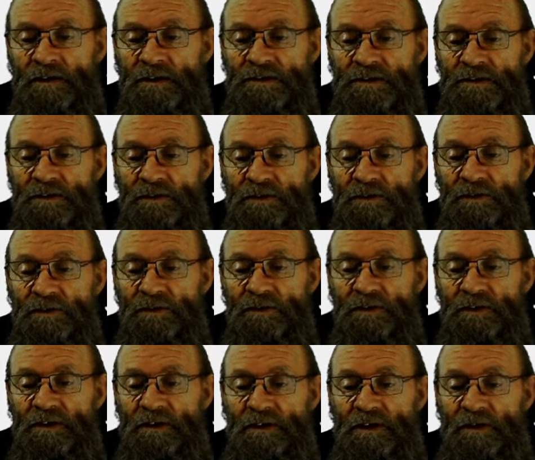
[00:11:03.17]
So
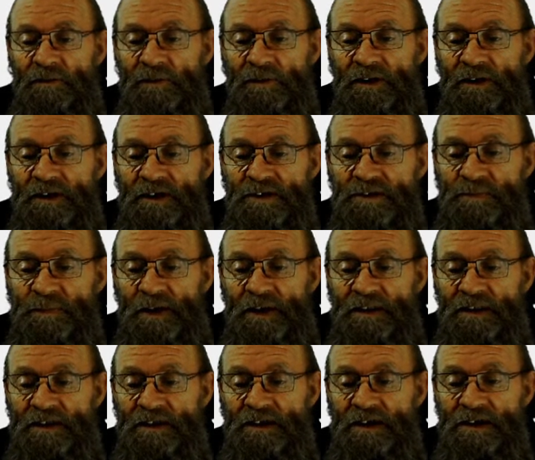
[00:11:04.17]
I'm going to
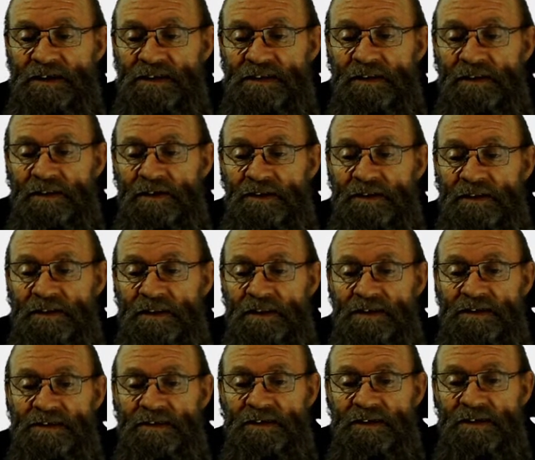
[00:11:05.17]
expand here. I note that
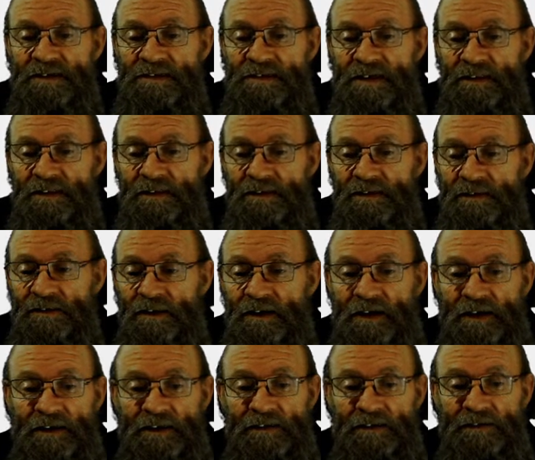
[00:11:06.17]
there's a reset.
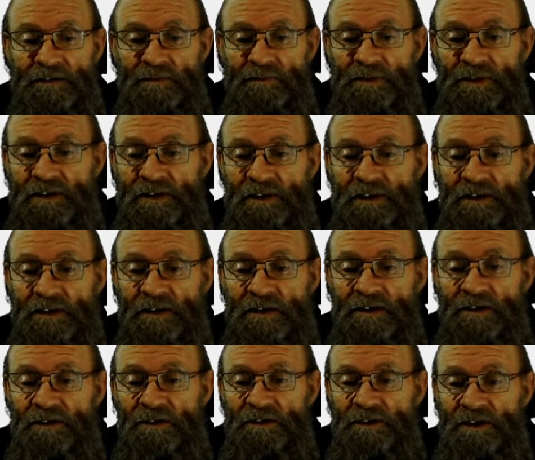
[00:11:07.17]
I can immediately
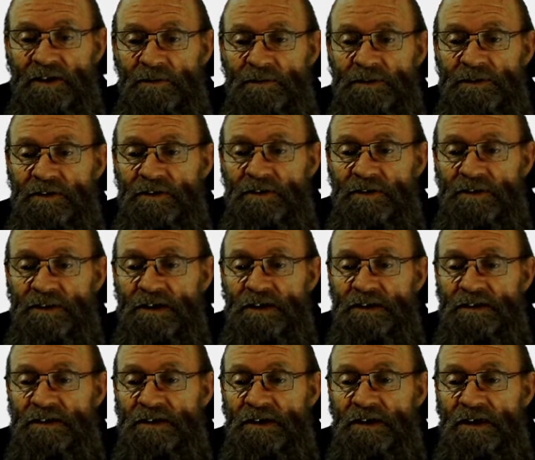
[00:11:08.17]
go and double click on
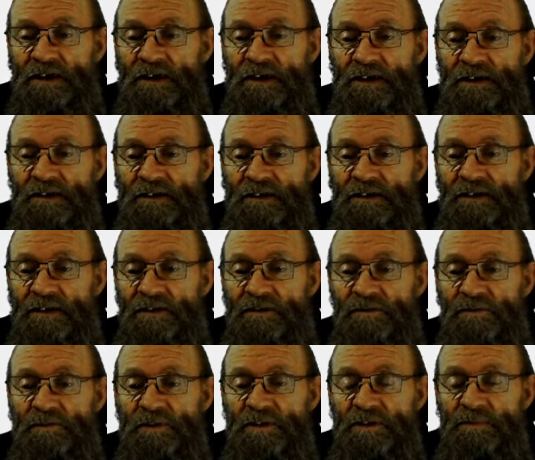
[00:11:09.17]
that, and that
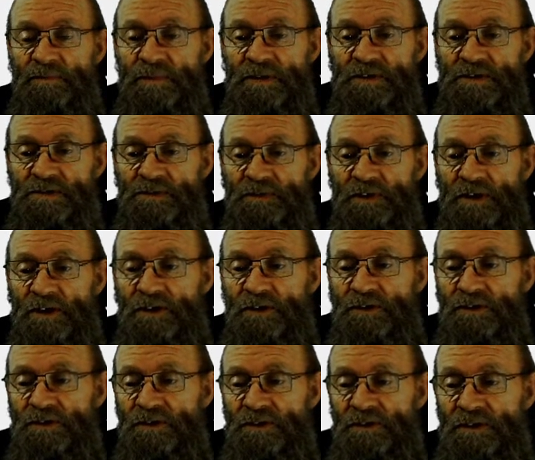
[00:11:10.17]
will be the piece of
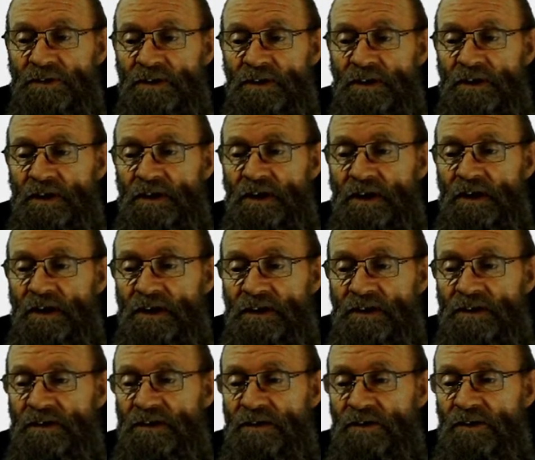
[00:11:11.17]
code
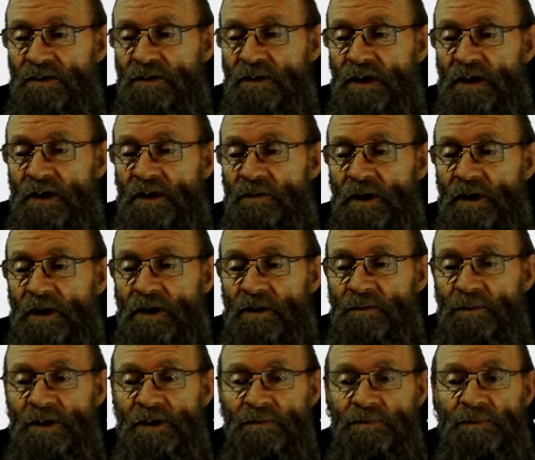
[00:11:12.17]
in my
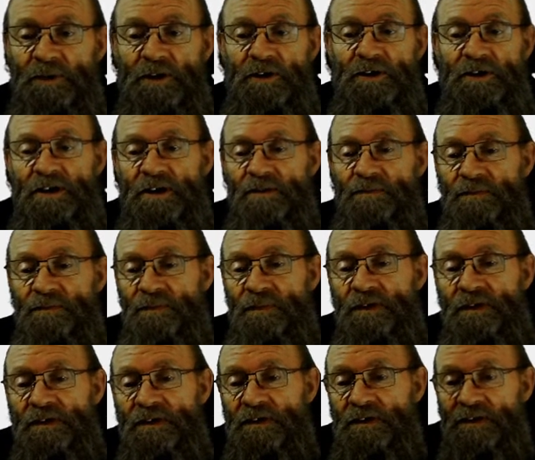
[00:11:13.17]
main program
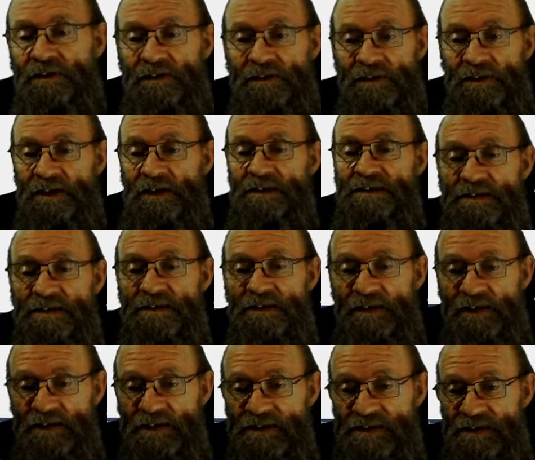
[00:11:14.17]
that's
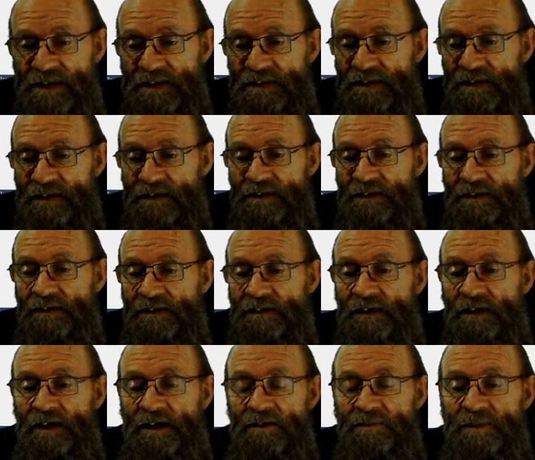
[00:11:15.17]
resetting
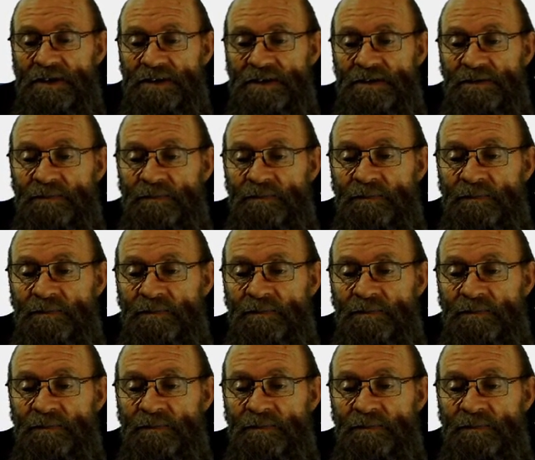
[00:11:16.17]
a bit.